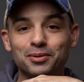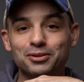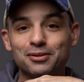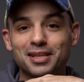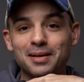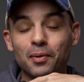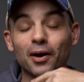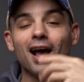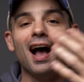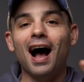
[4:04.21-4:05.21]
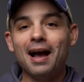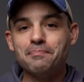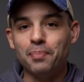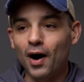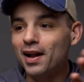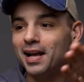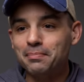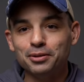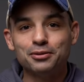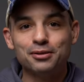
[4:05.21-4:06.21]
Bluetooth keyboard. I bought a
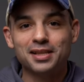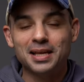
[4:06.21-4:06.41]
Bluetooth